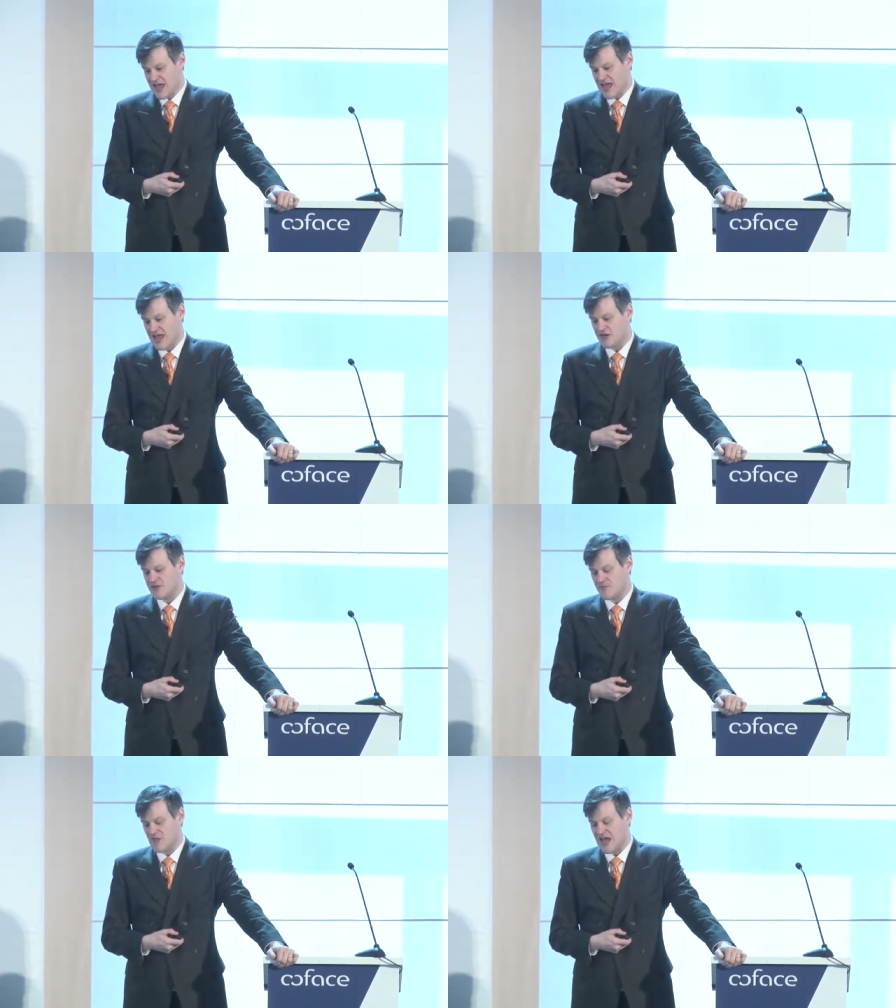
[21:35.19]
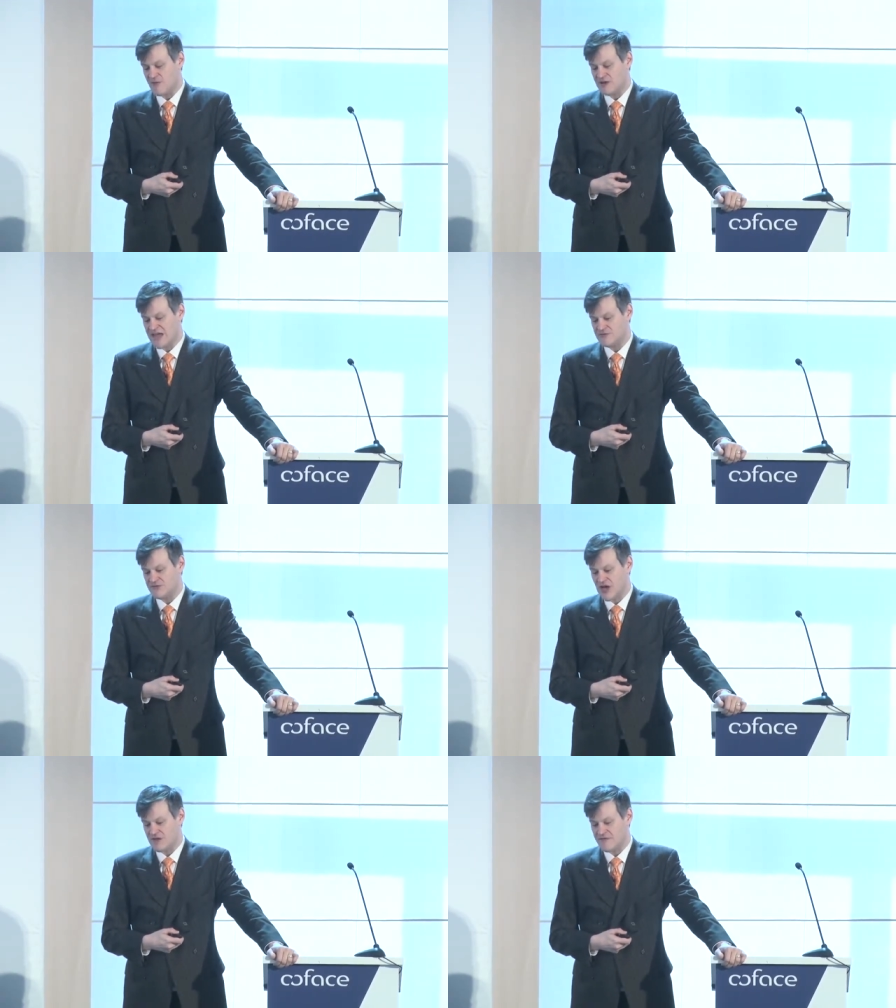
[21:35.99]
And I would like to
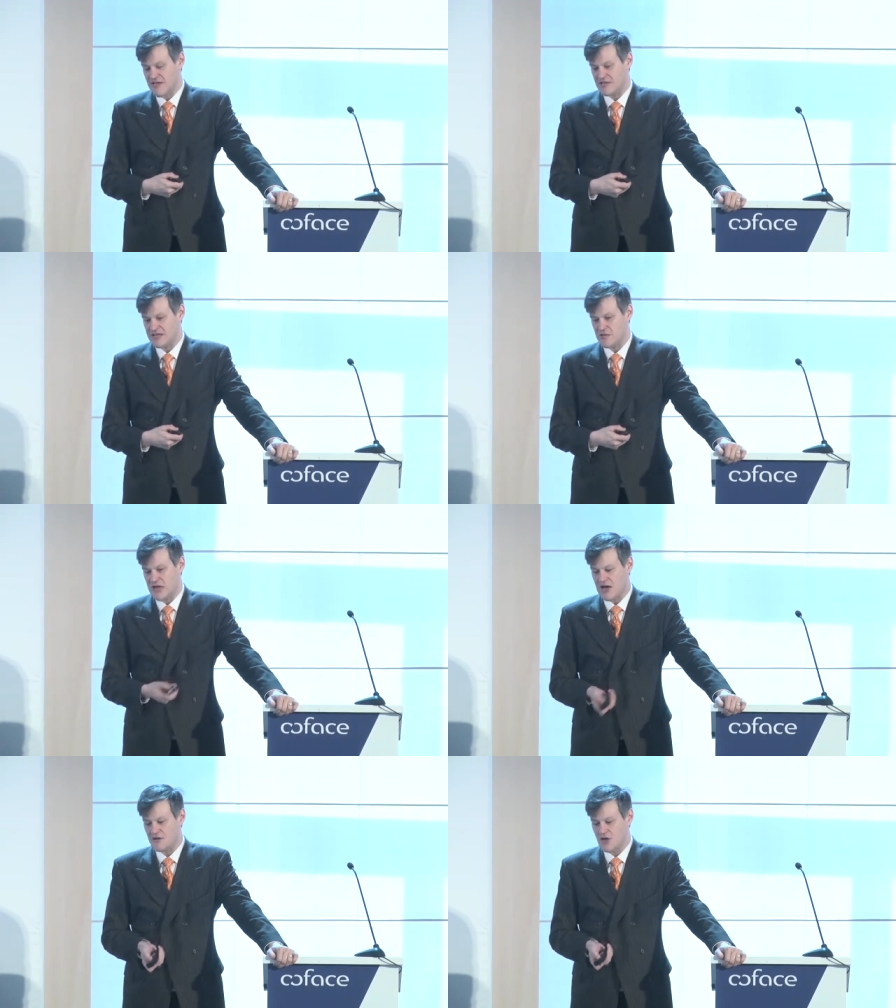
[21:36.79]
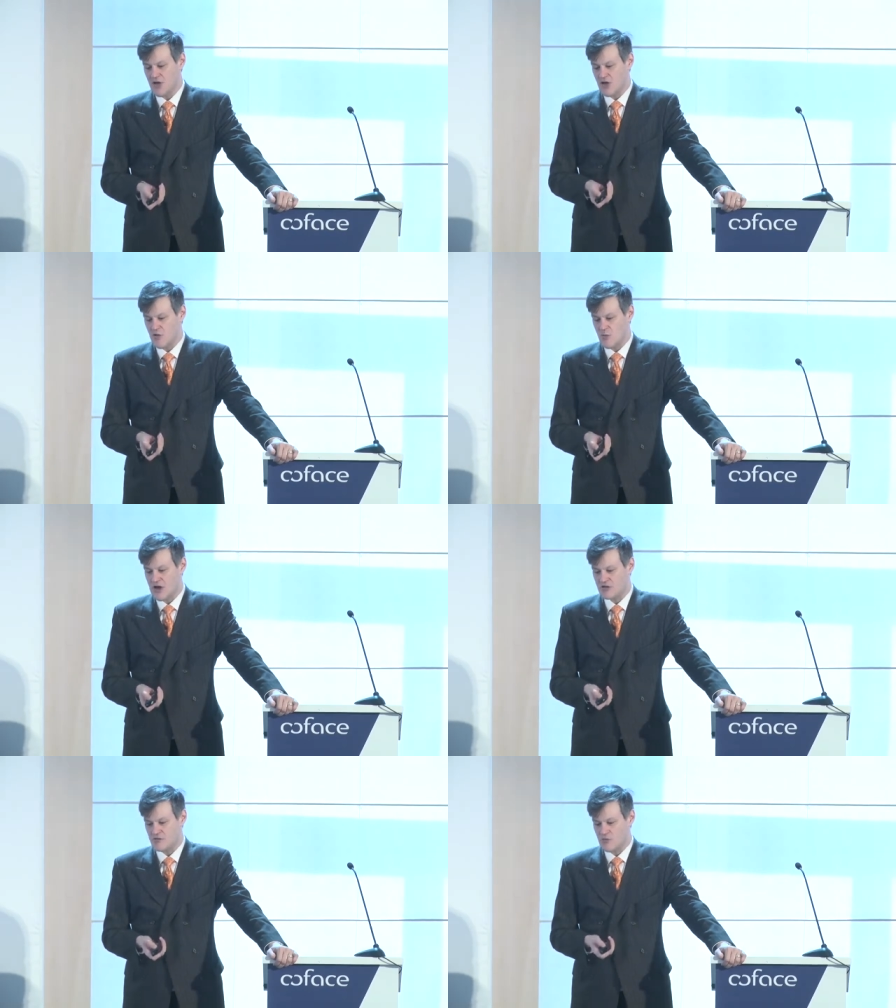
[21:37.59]
talk finally about
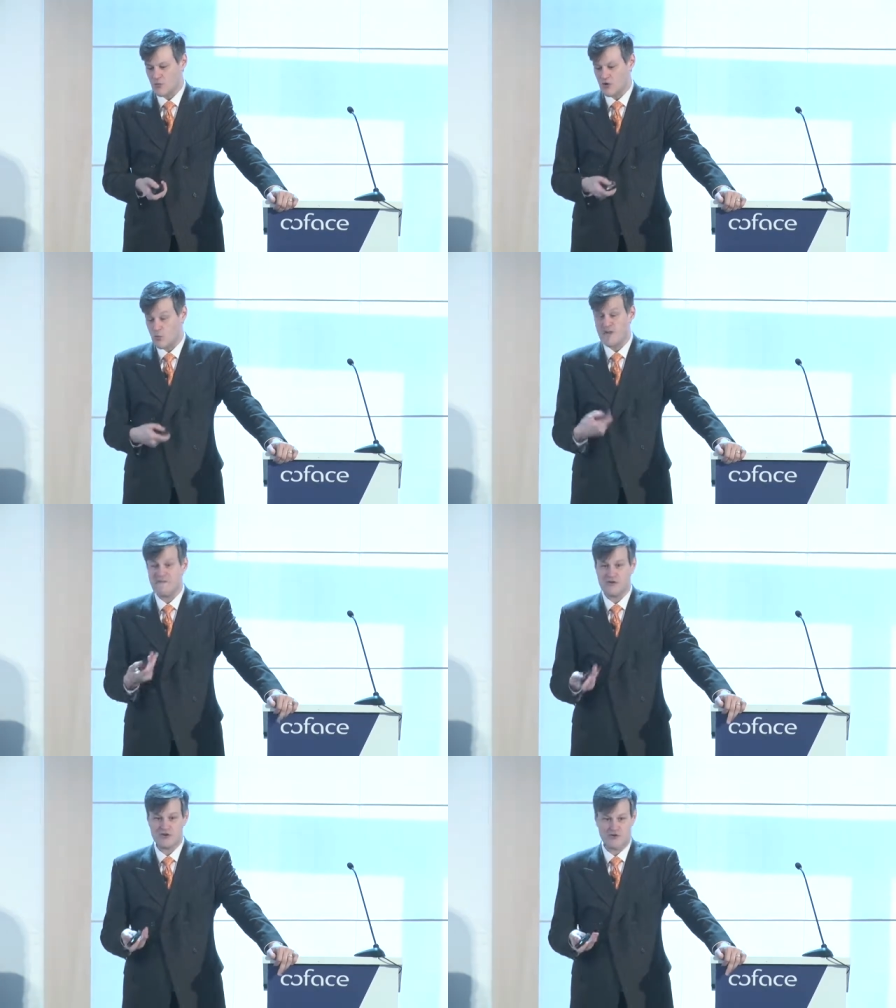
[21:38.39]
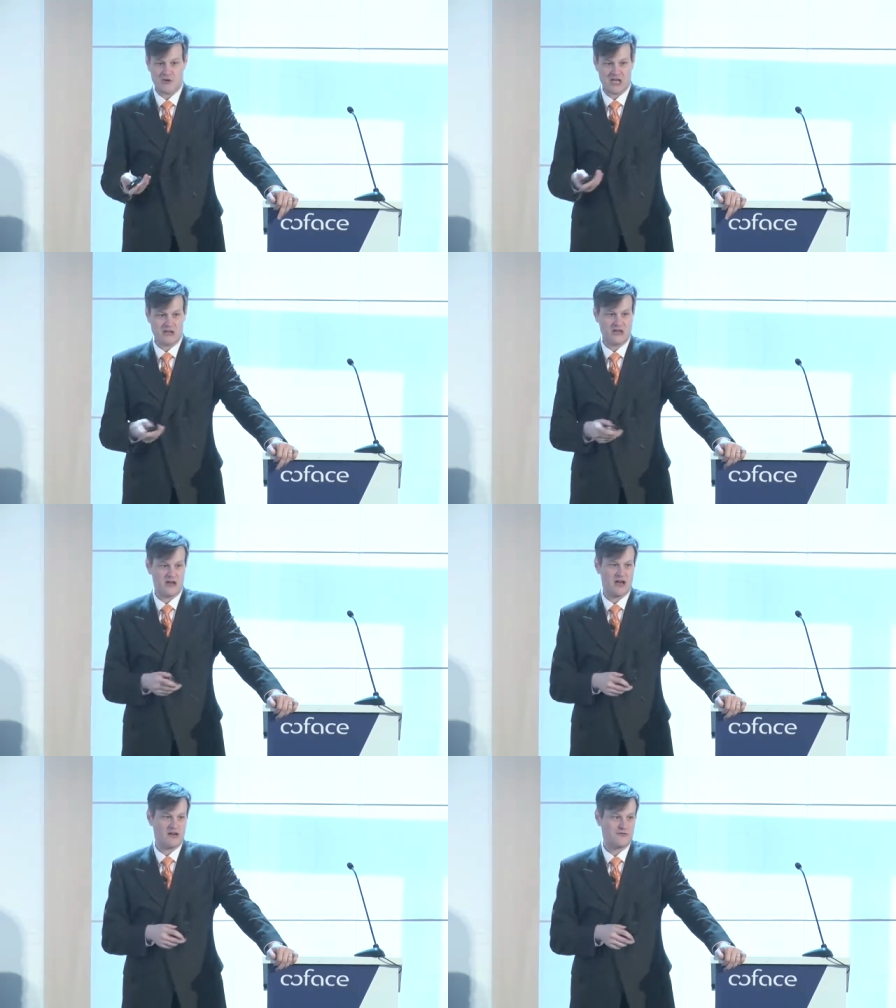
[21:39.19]
what work we've been doing
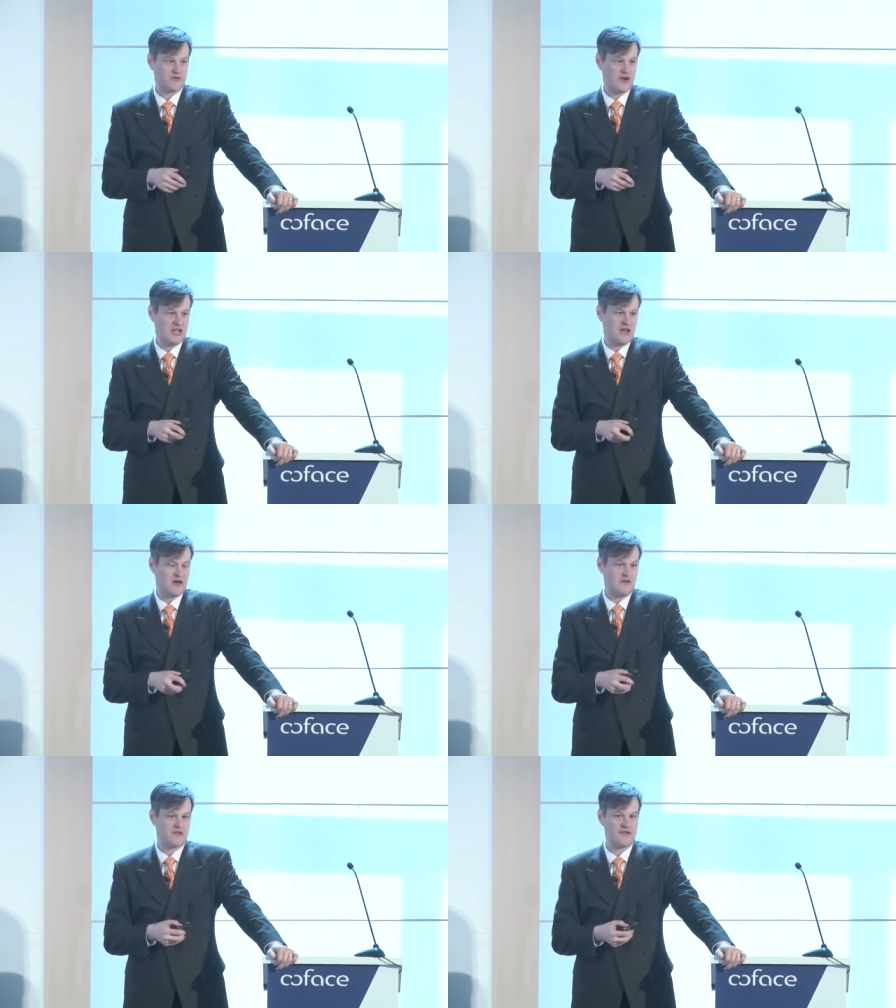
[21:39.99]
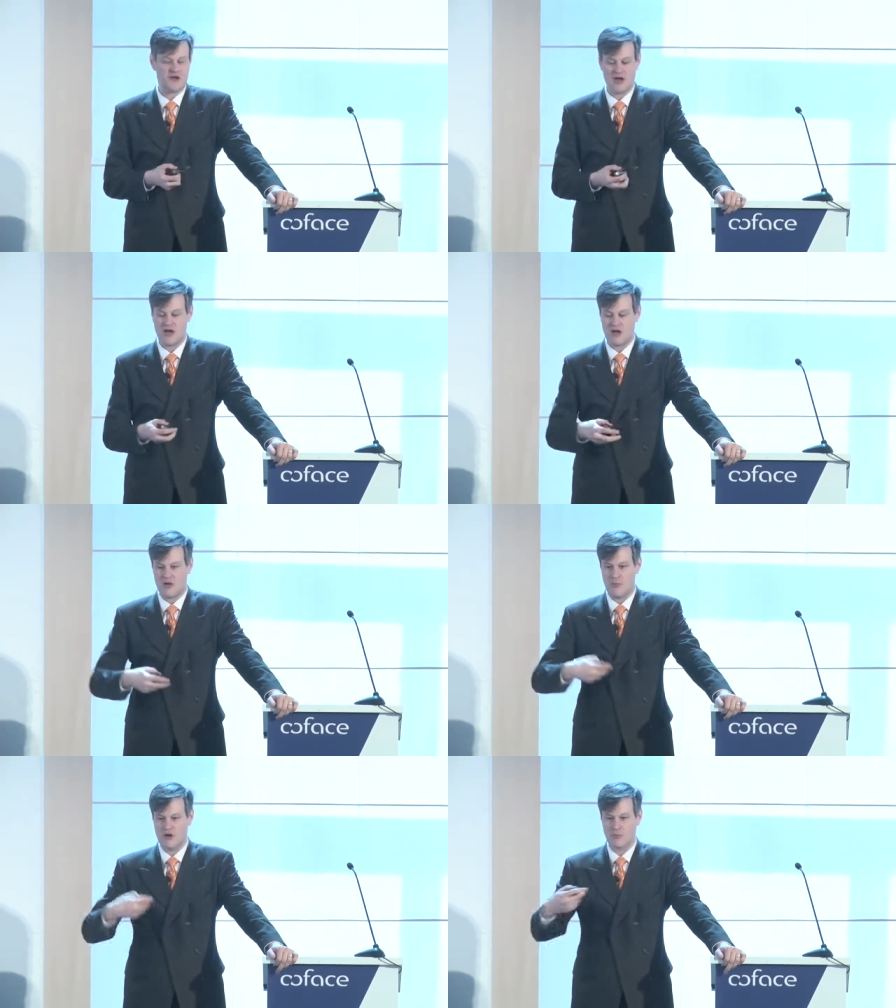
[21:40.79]
uh, for 20 years, uh,
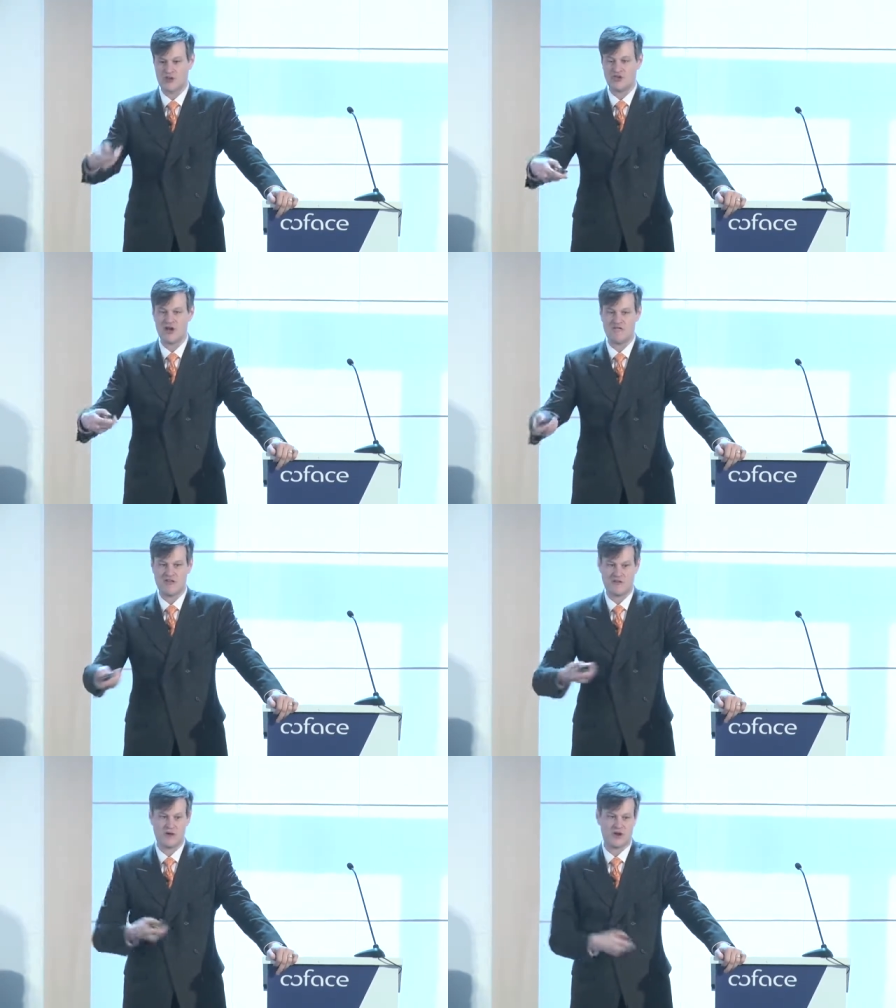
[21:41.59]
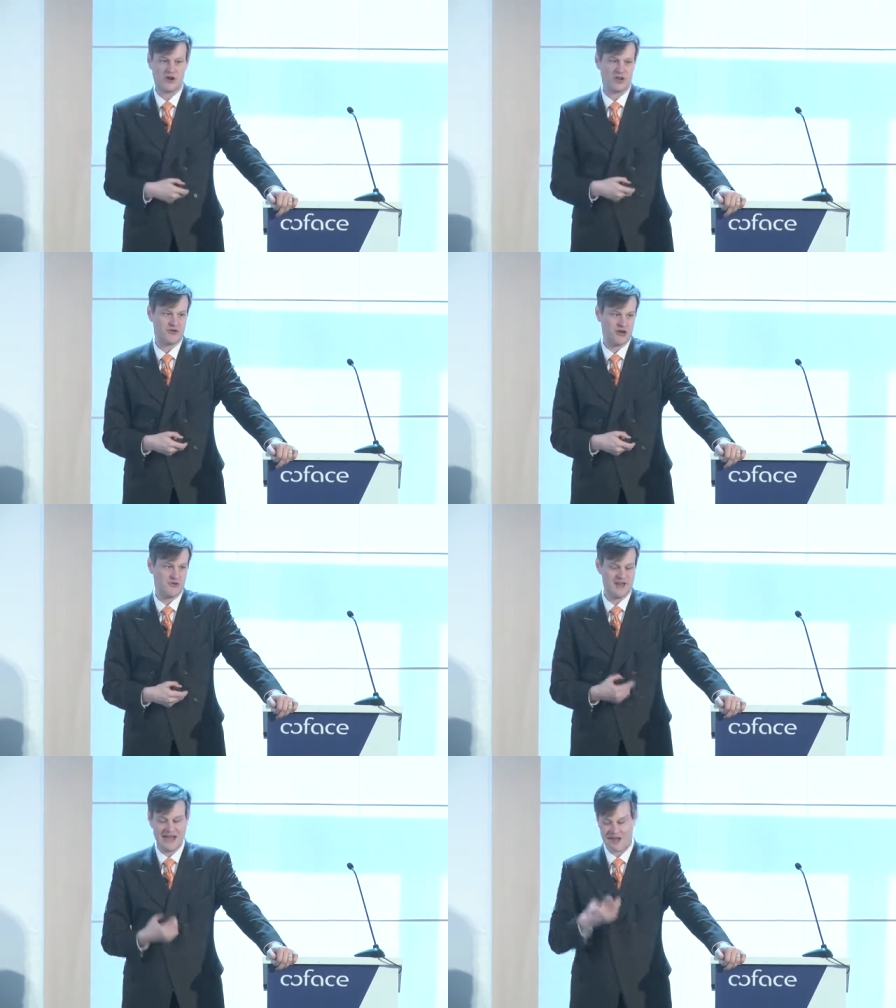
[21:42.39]
upon which all of this work on
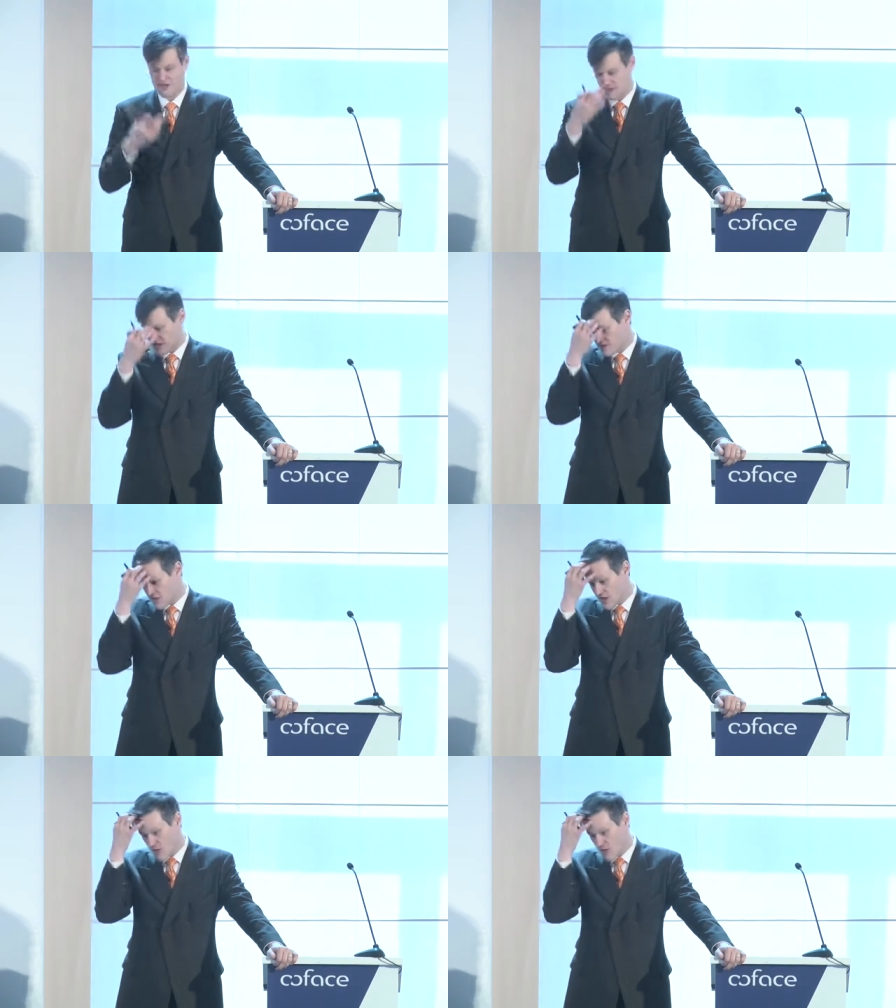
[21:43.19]
alternative data is based,